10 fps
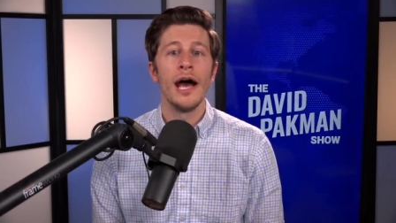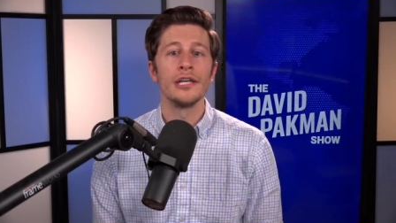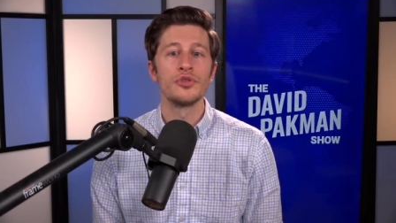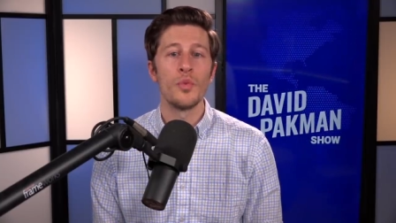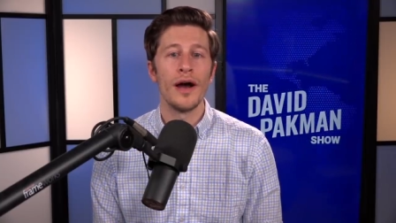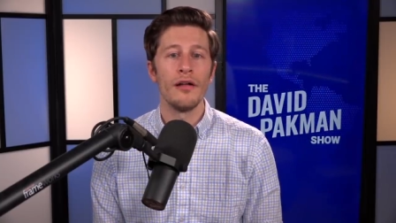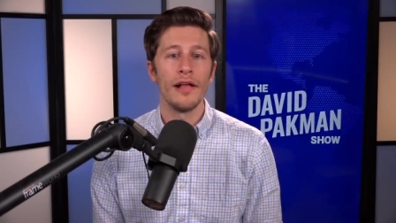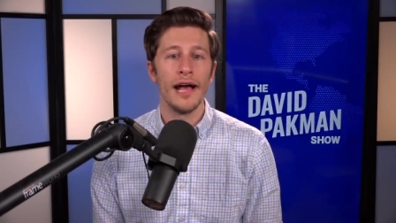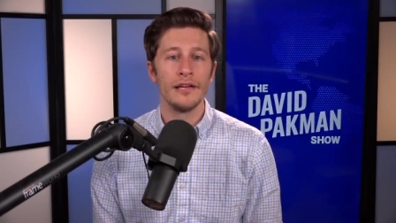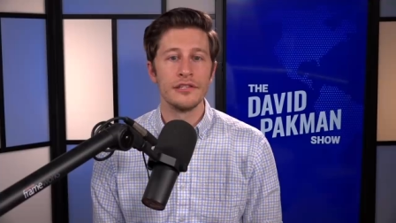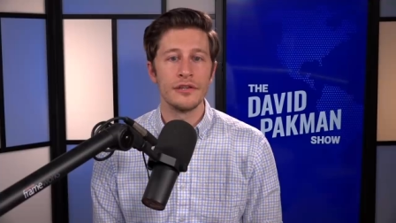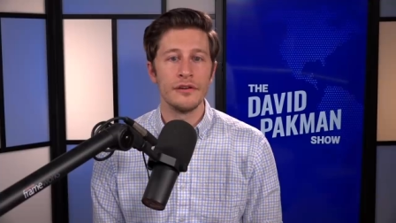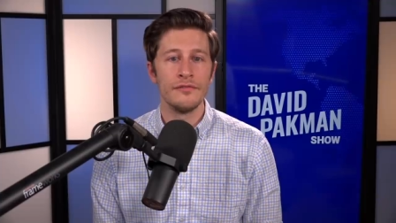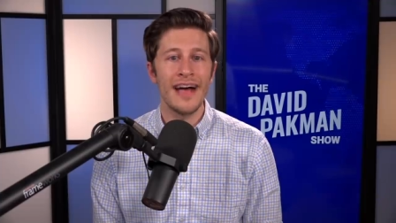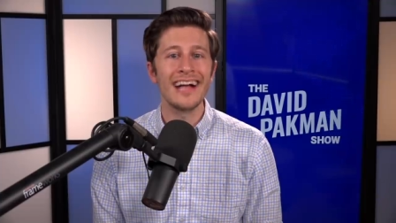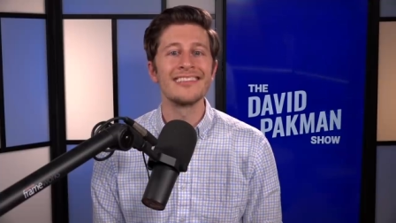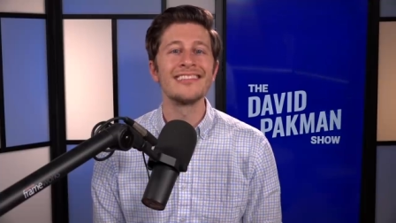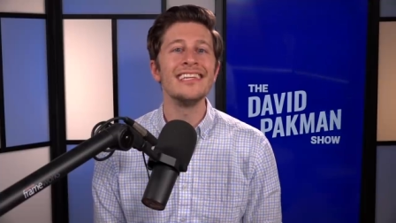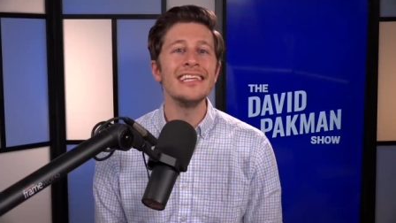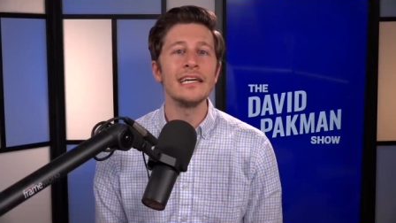as well as
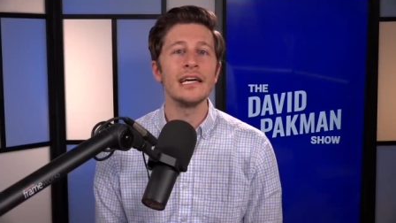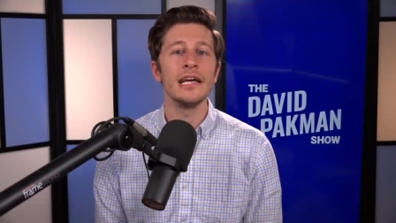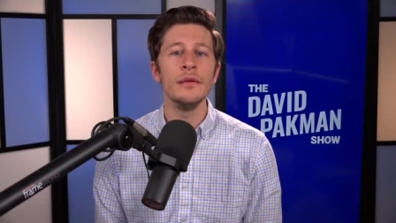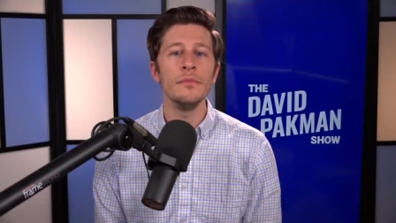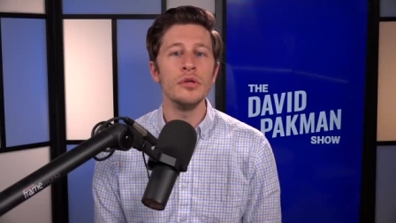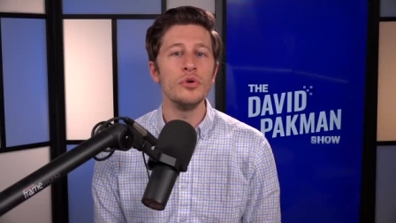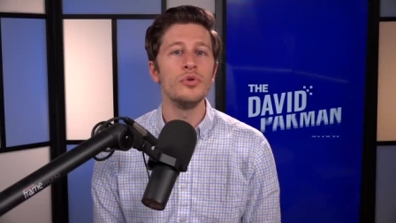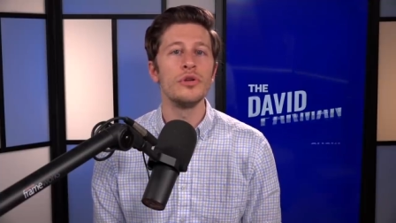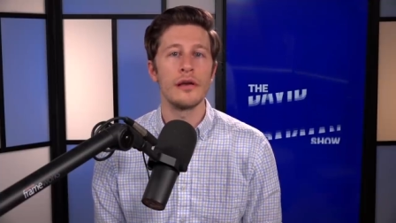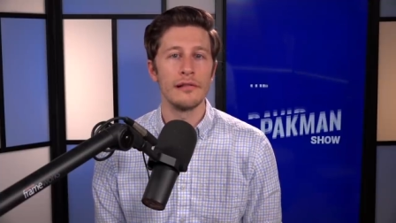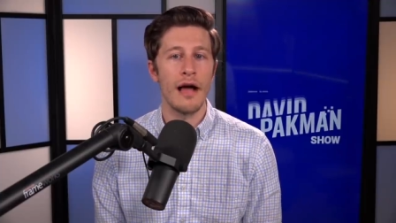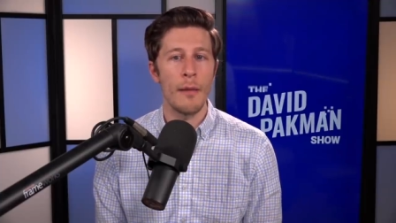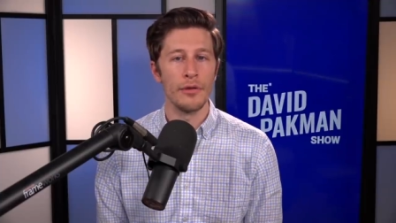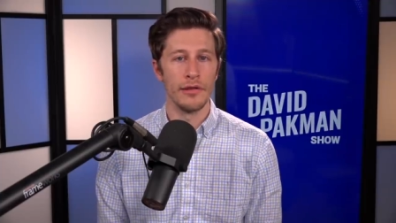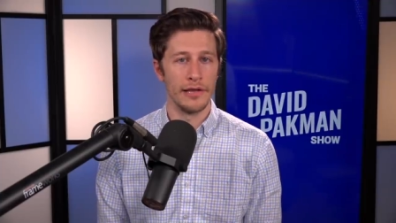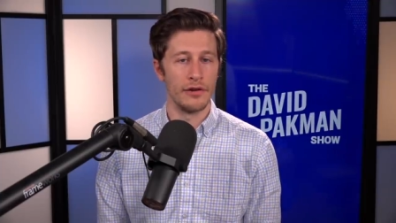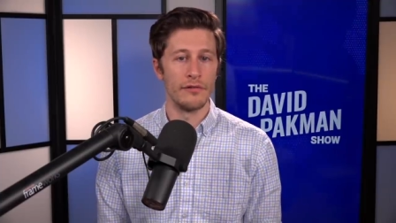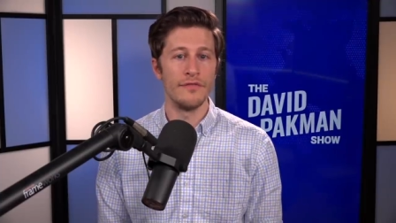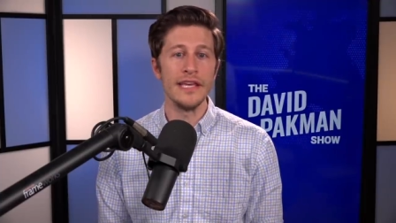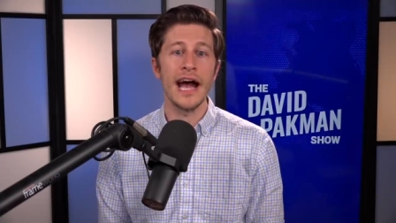vaccinia immune globulin or
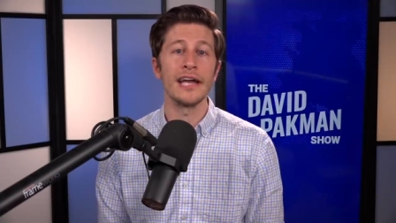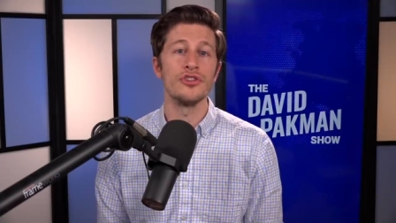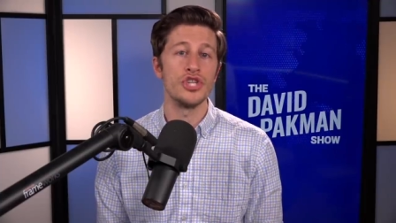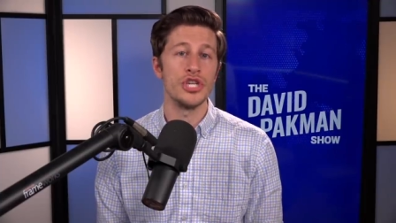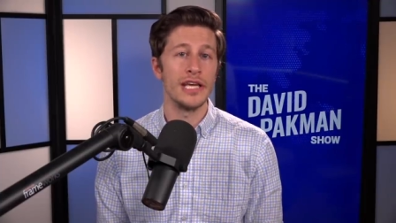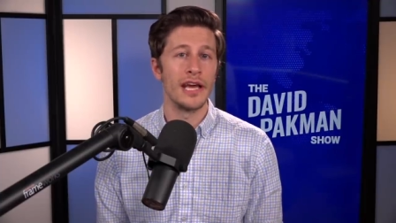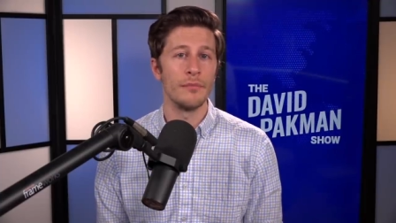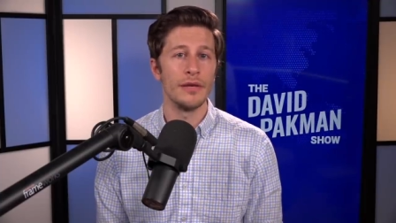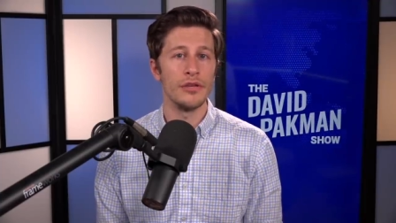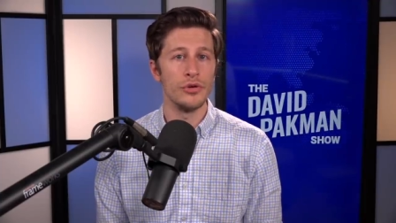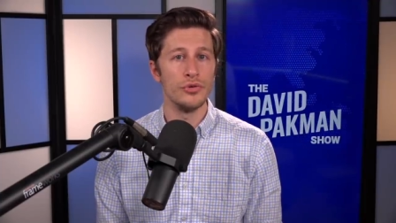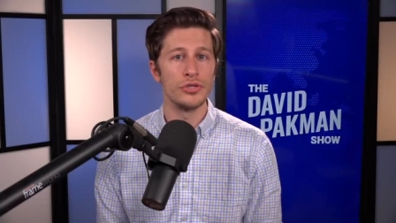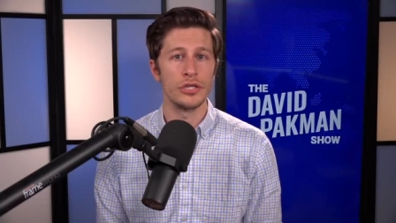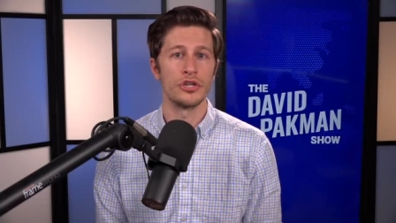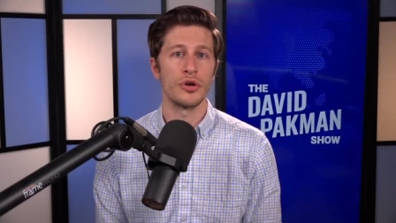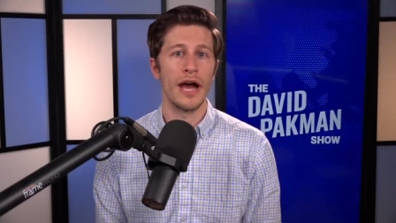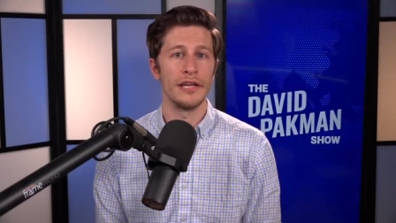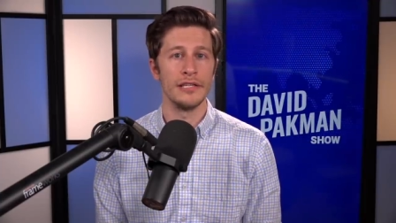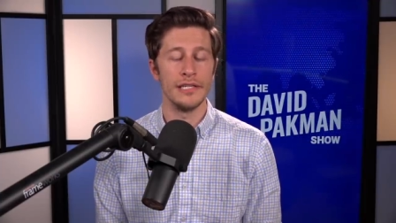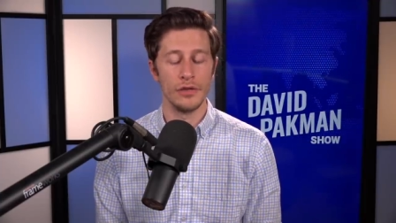VIG can be used to try
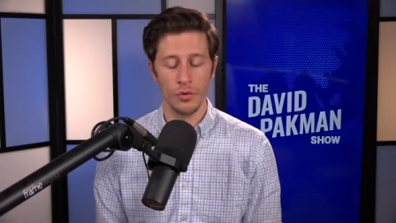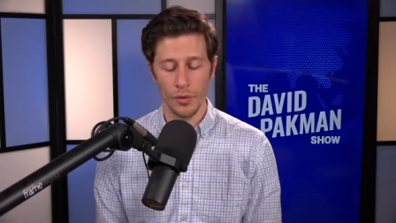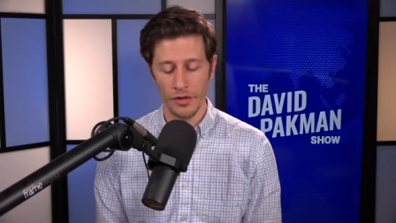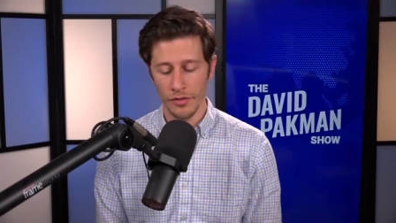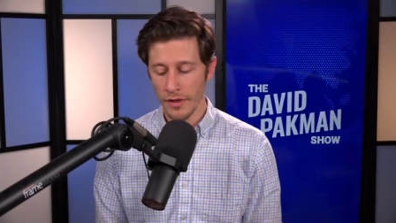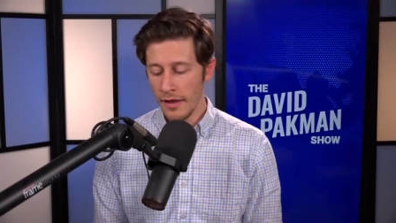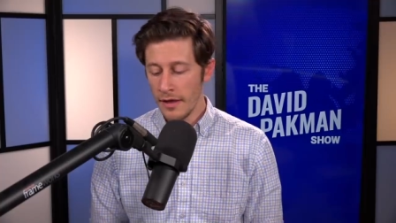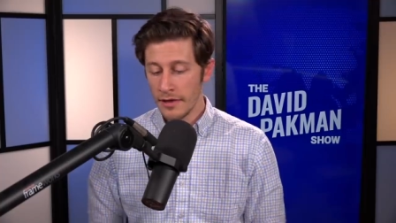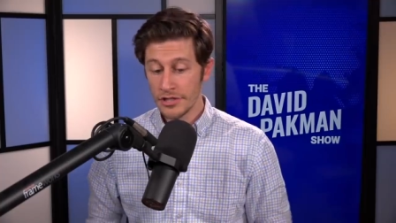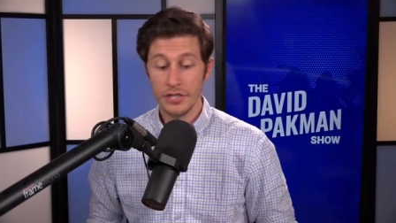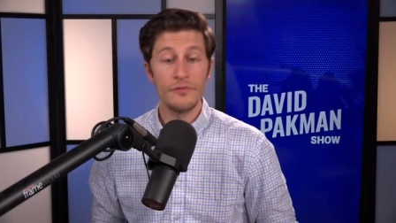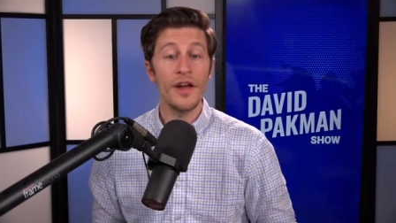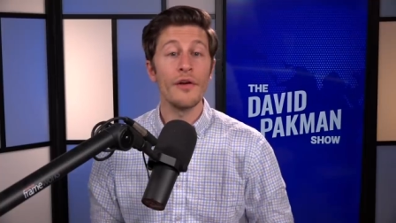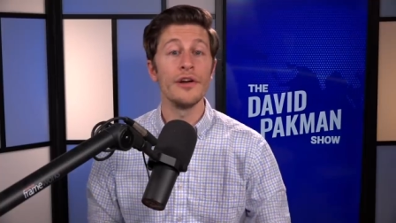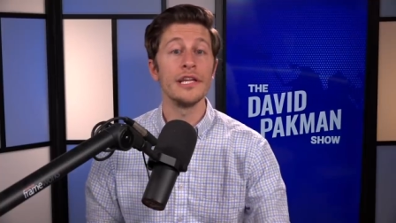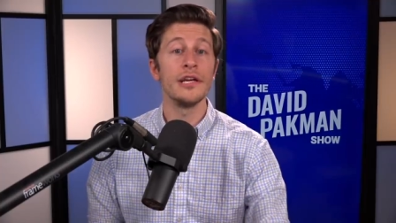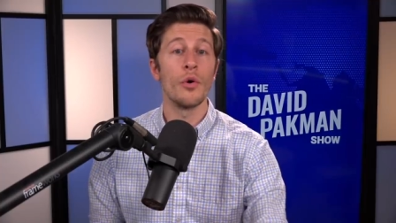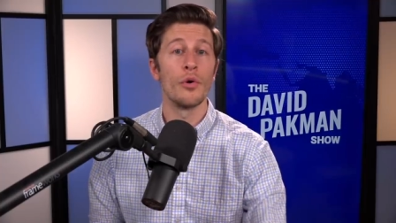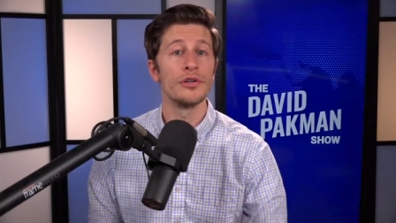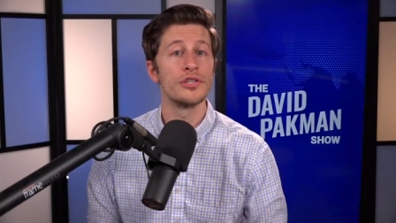to deal with severity
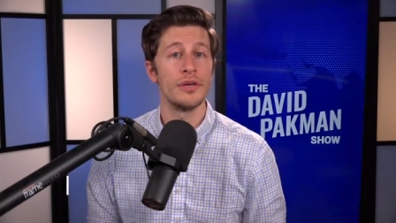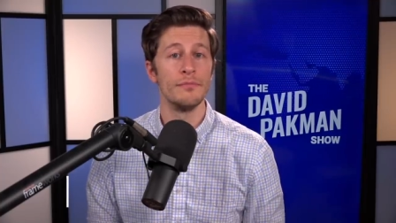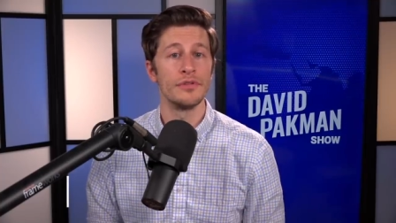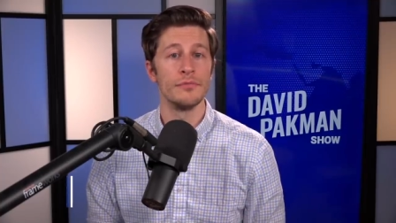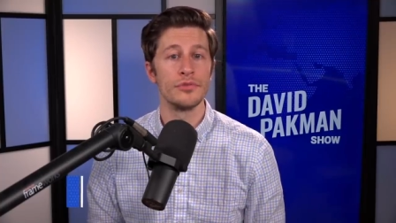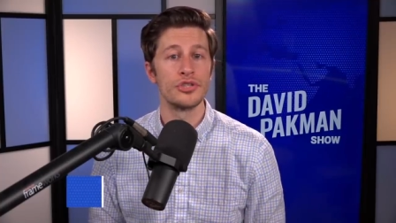or symptoms.